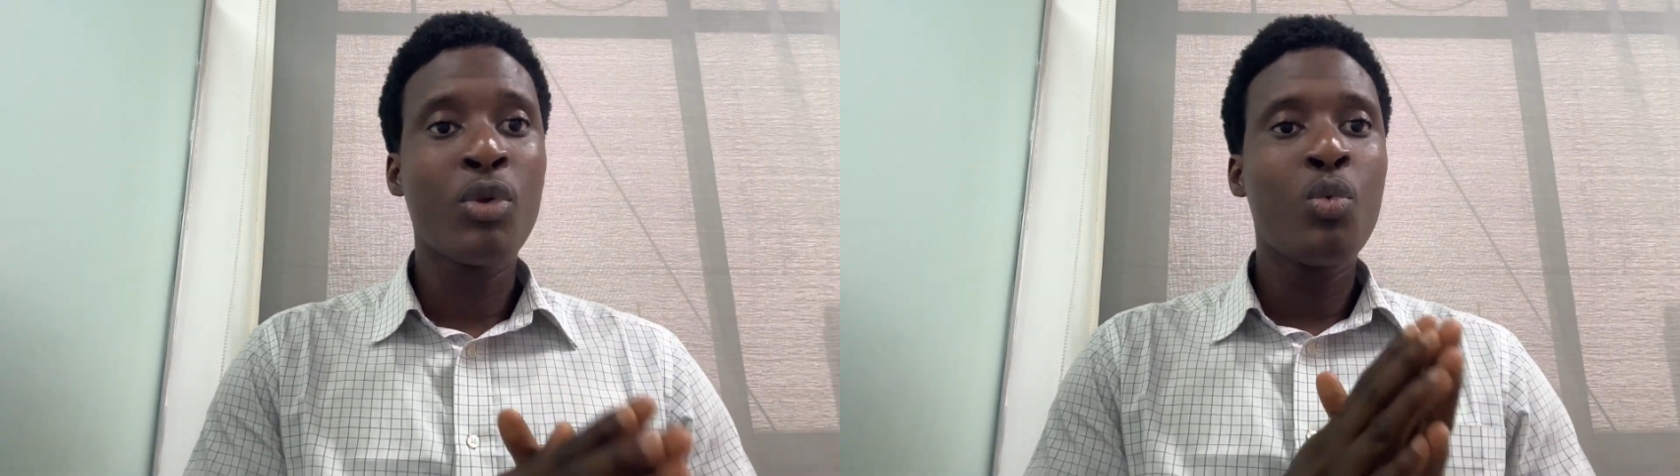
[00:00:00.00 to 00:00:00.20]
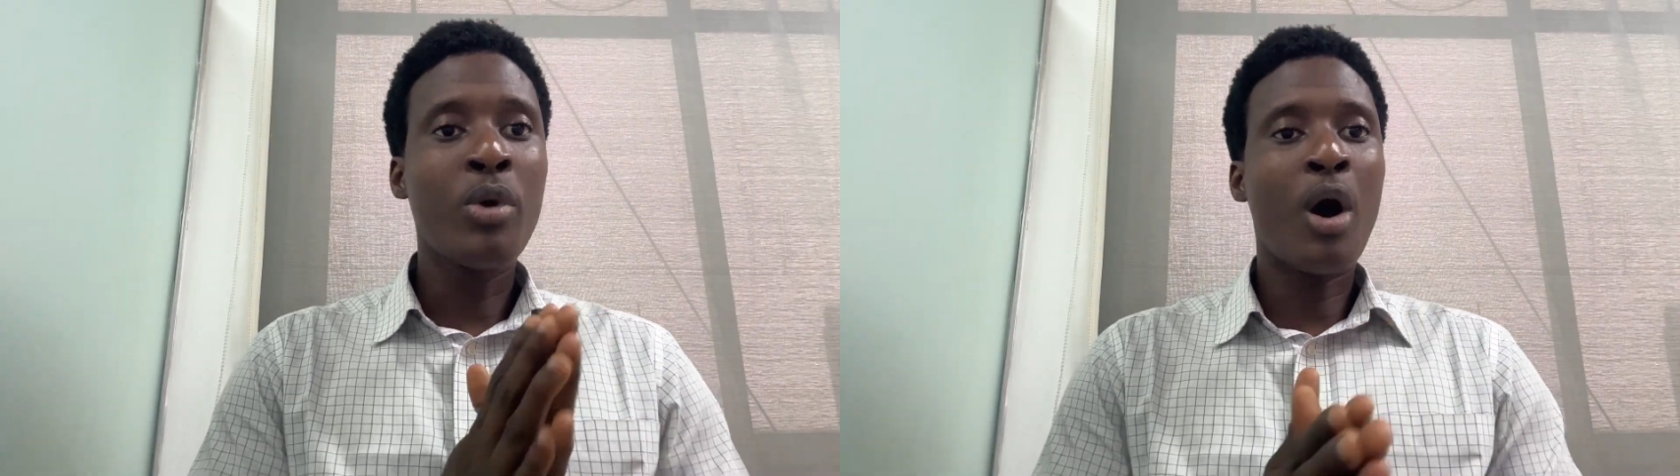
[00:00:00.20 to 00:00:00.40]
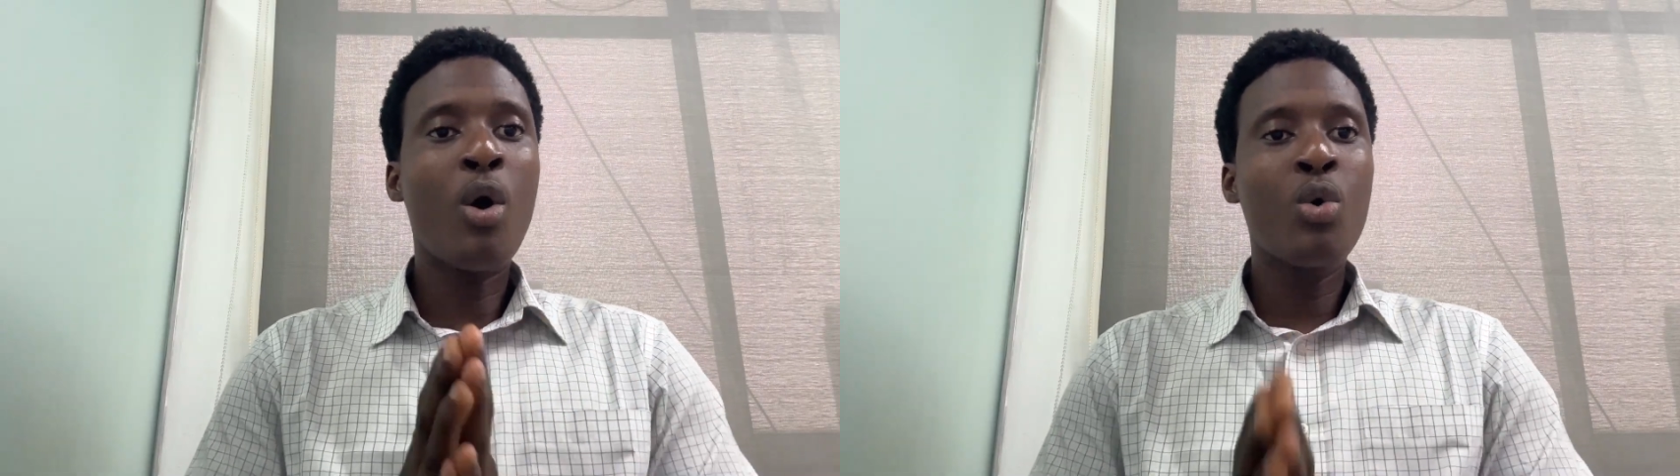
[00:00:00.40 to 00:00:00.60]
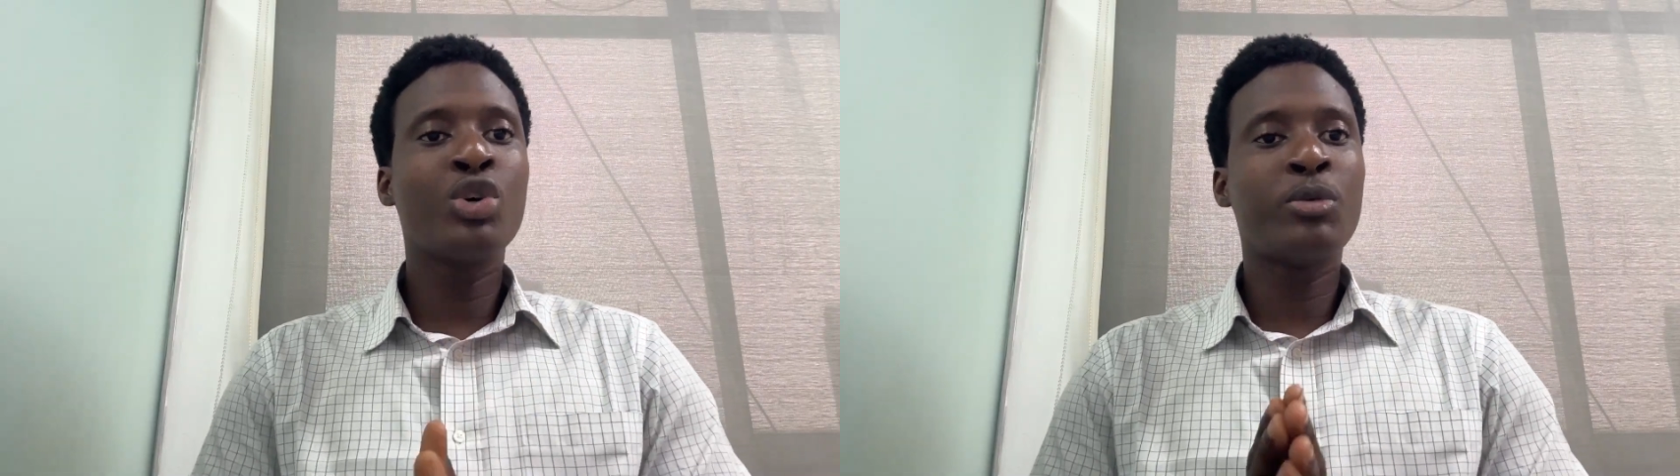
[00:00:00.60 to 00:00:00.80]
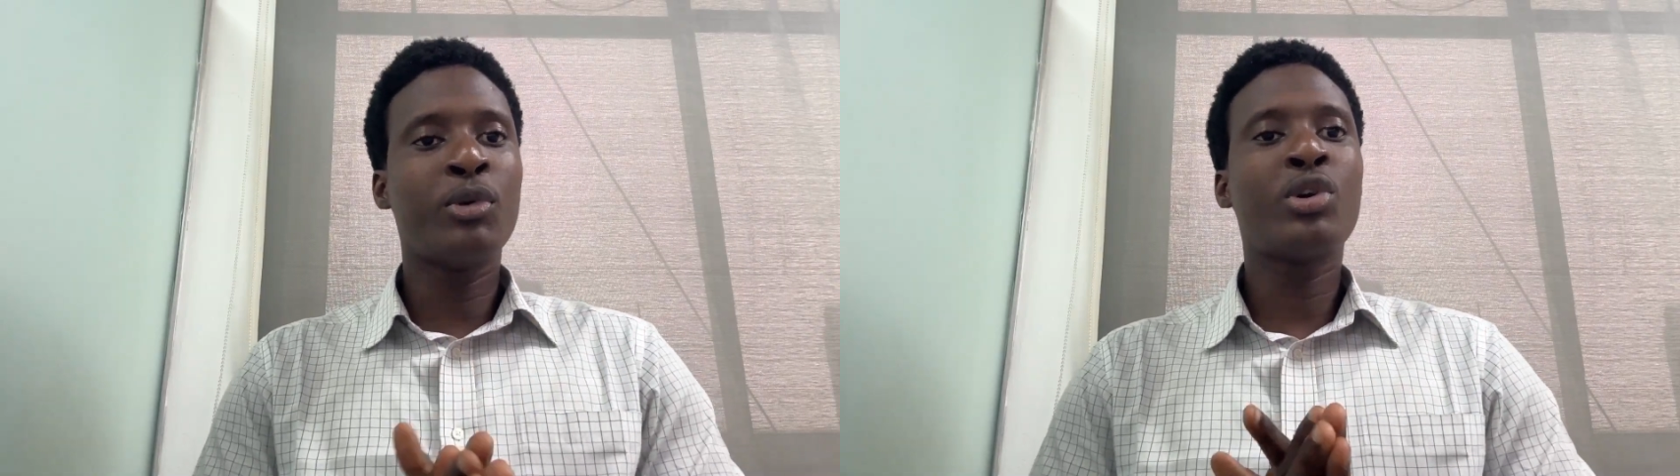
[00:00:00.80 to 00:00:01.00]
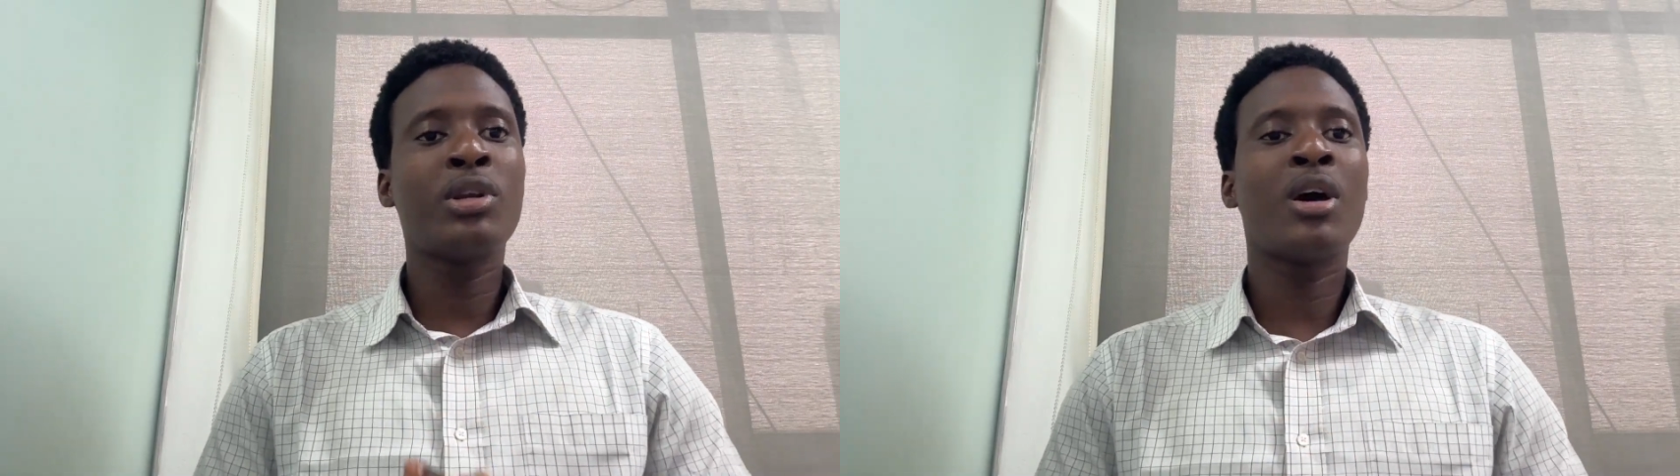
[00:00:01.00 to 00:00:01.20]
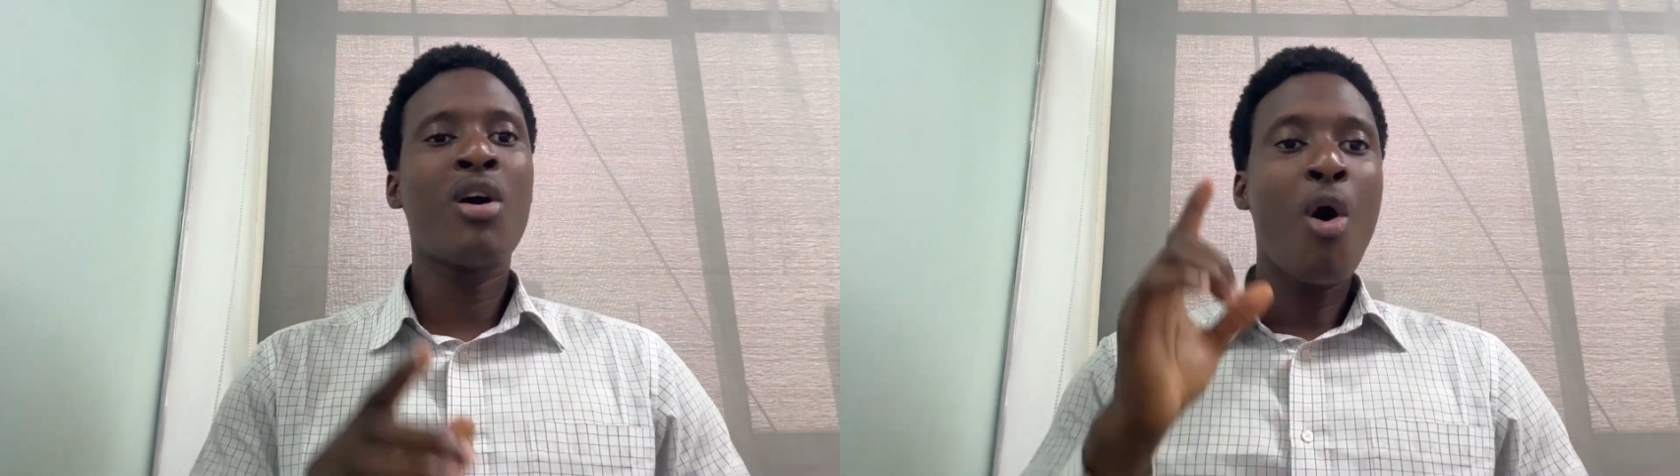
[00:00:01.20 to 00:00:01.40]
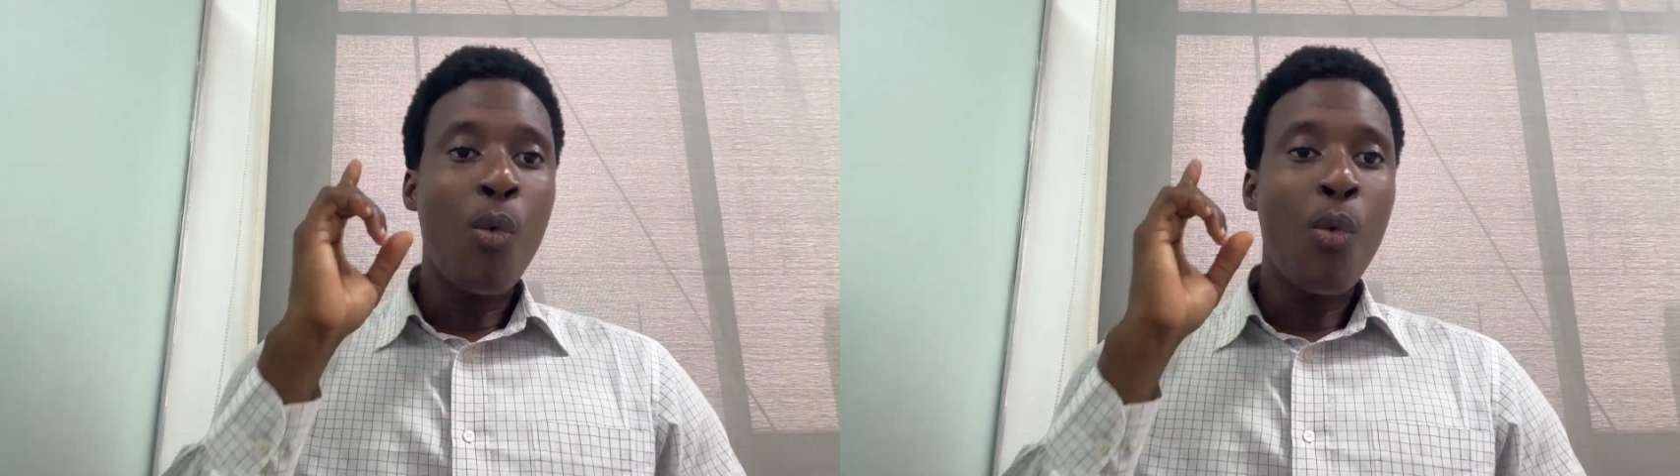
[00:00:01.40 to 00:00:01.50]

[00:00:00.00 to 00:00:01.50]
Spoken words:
we are all going to be looking at